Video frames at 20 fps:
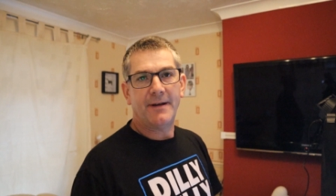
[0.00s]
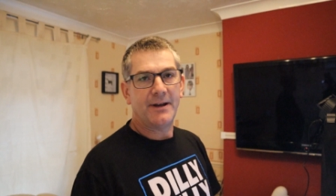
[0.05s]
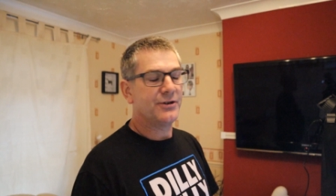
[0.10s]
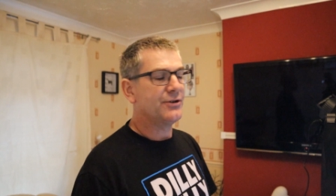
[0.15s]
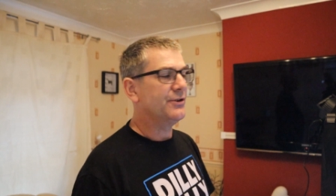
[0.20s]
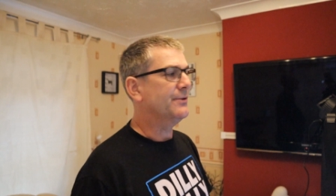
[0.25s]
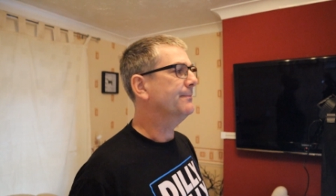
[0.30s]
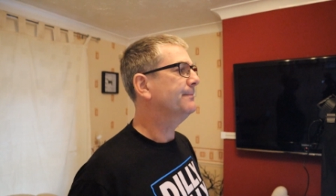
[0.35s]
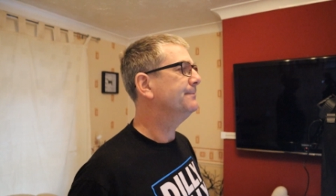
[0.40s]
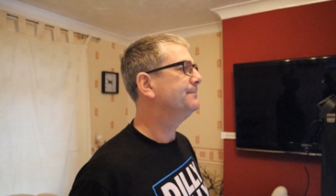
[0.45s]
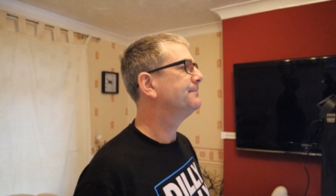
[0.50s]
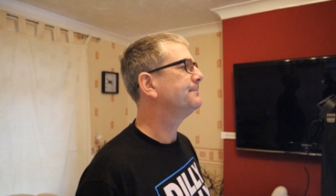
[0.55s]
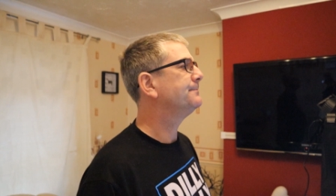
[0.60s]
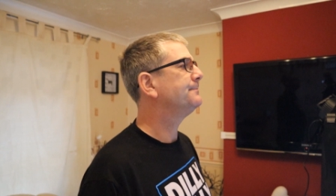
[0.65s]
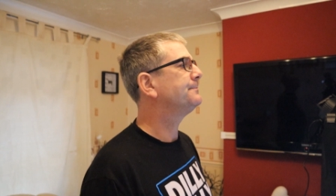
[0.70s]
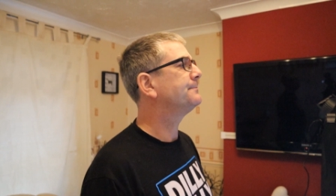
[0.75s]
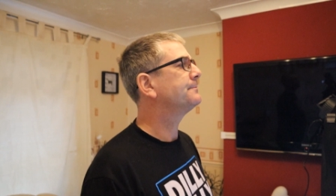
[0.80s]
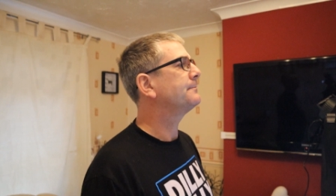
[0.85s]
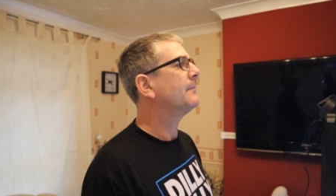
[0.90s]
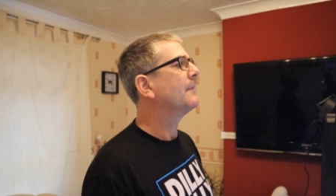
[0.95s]
a fashion,
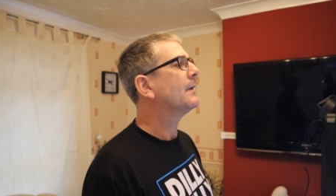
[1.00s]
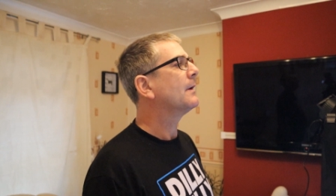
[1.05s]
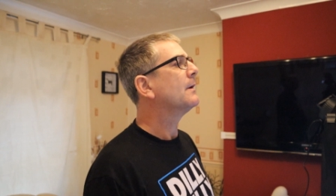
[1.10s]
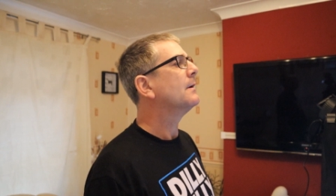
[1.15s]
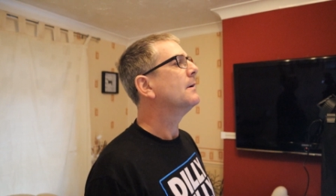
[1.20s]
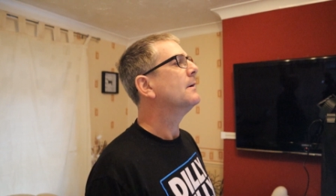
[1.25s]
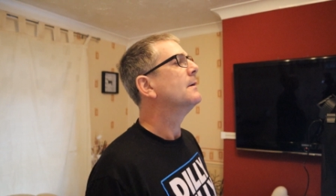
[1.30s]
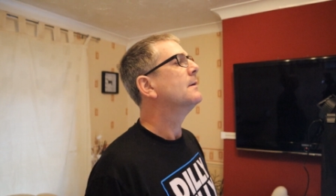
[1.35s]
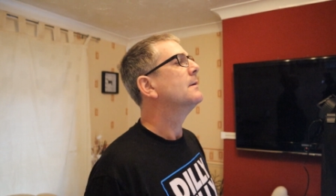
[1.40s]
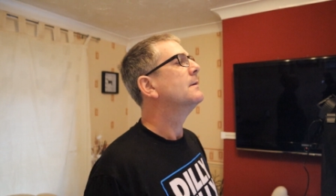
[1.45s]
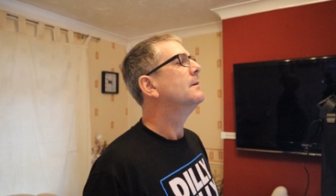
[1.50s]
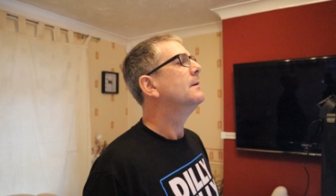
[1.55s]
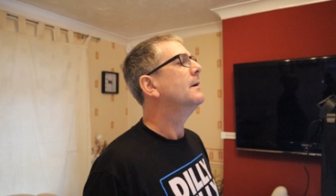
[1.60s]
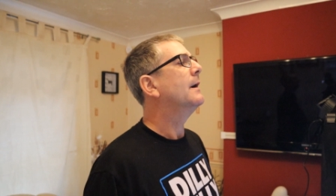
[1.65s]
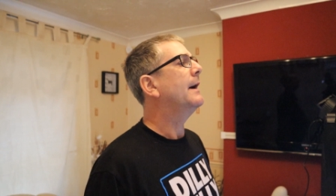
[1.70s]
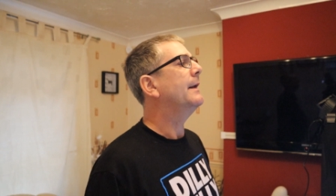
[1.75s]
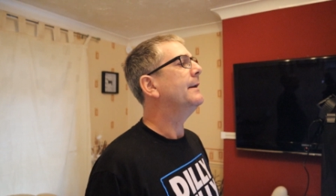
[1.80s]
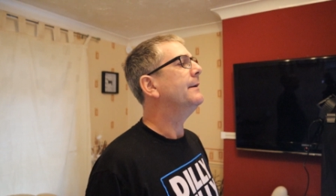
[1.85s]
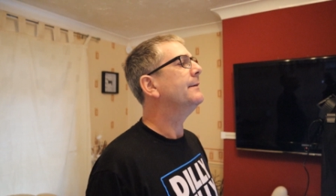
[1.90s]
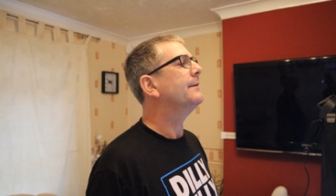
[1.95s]

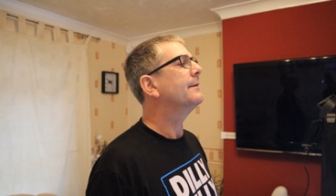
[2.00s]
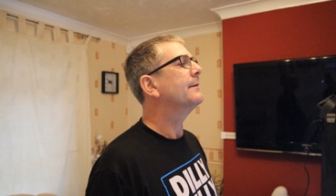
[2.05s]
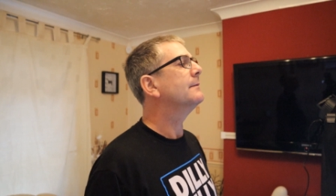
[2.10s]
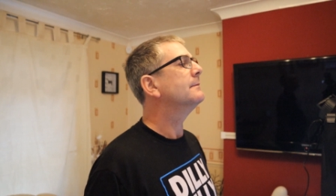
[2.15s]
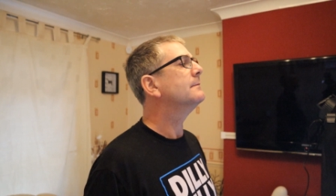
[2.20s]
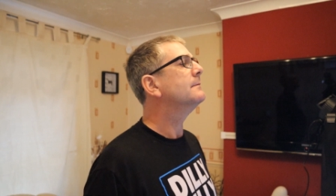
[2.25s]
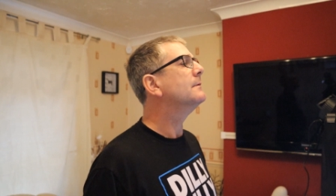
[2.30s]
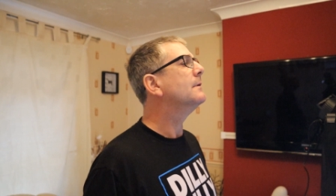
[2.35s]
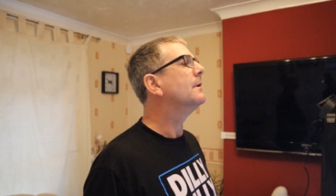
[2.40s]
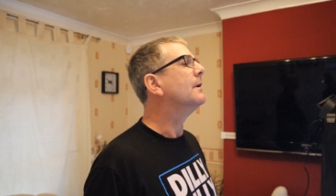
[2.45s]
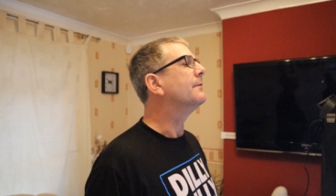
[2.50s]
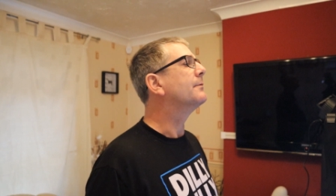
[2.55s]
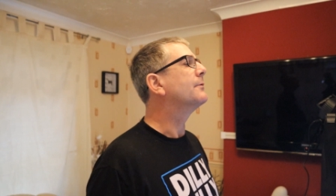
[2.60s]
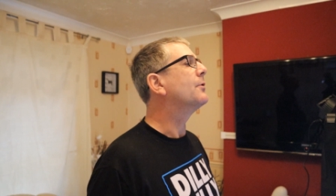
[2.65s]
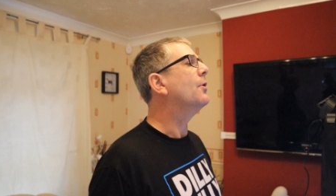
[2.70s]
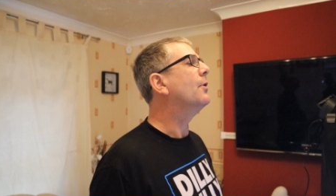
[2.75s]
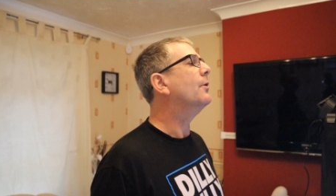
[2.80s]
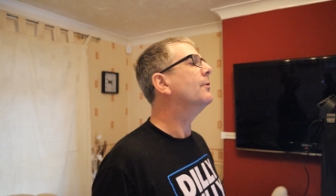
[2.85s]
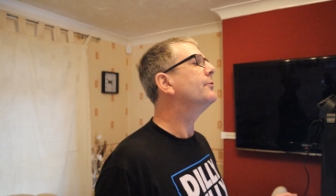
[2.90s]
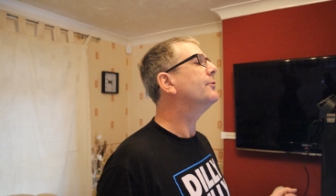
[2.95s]
and I've
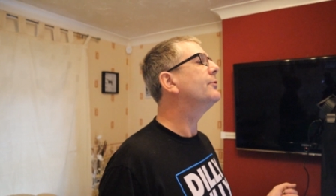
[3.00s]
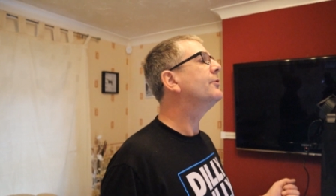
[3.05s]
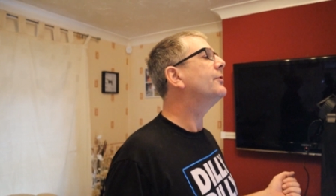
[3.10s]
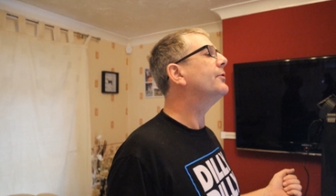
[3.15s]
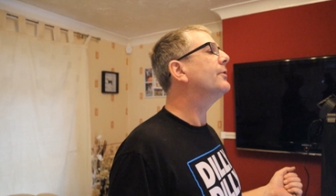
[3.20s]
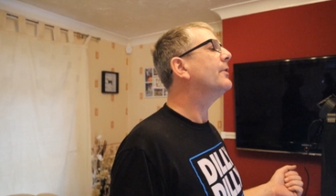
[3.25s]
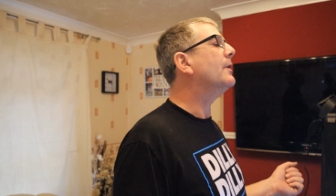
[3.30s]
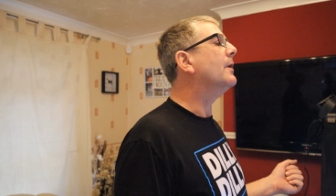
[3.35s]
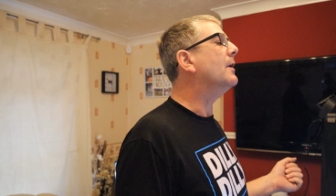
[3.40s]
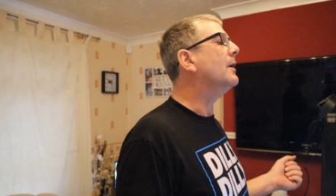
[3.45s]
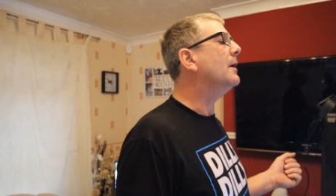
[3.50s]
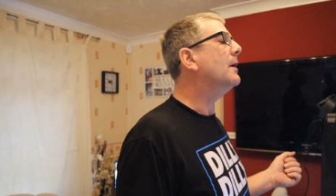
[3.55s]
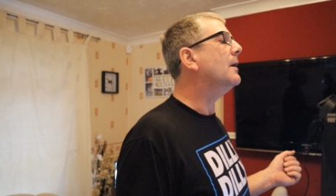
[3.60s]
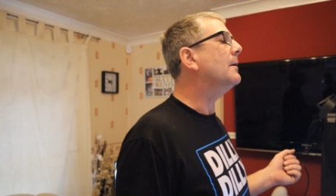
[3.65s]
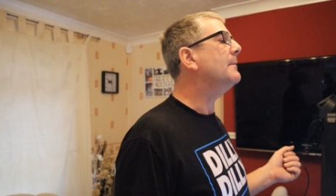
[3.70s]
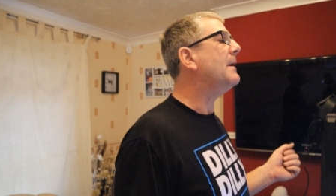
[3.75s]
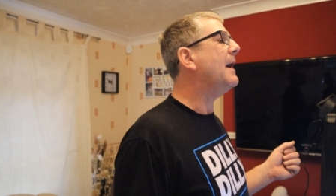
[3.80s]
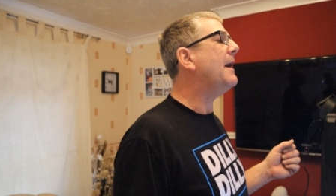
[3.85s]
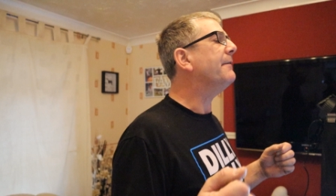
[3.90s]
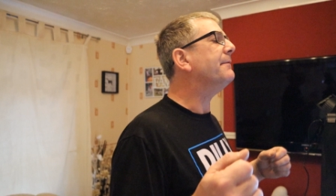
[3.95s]
got
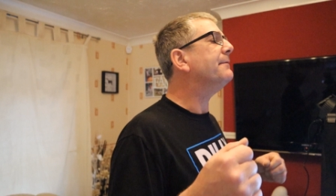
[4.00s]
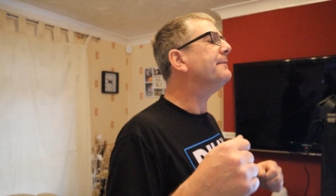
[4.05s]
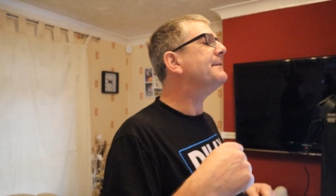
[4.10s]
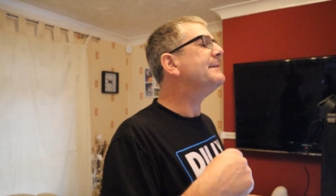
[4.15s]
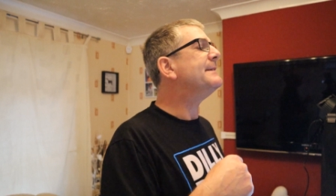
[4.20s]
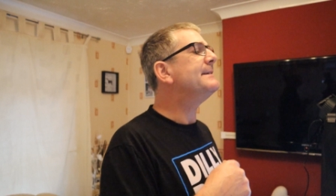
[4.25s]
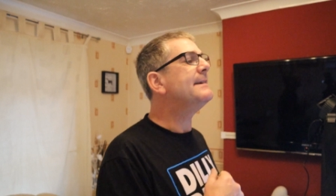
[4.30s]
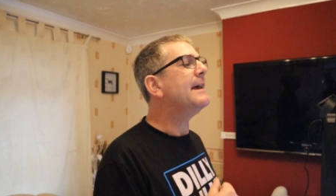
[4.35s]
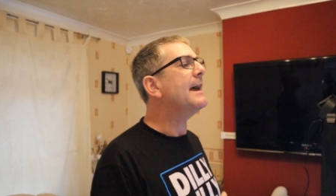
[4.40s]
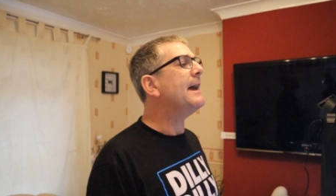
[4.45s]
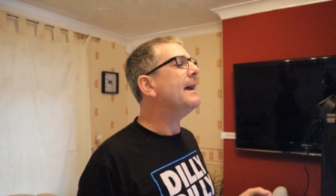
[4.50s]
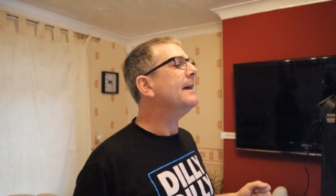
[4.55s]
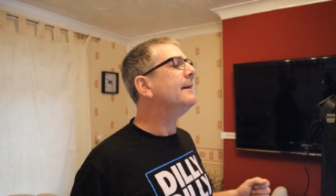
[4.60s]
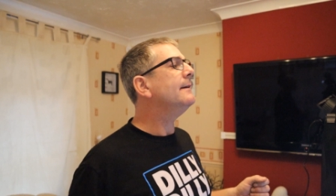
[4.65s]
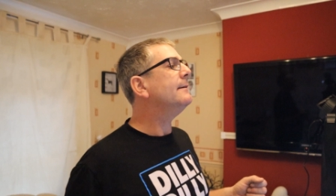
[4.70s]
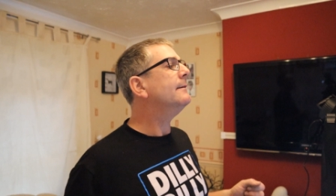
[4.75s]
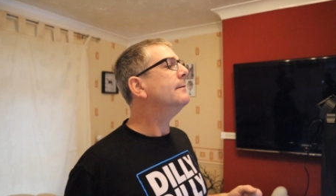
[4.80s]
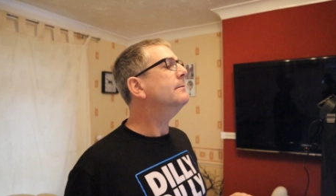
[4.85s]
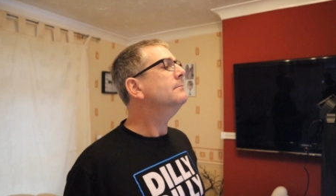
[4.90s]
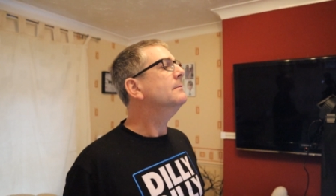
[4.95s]

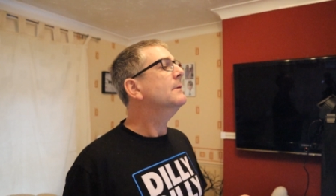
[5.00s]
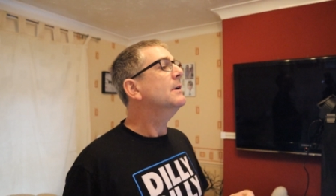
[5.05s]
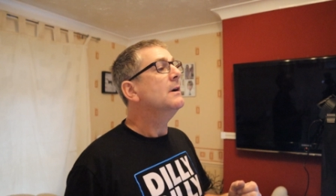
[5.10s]
f10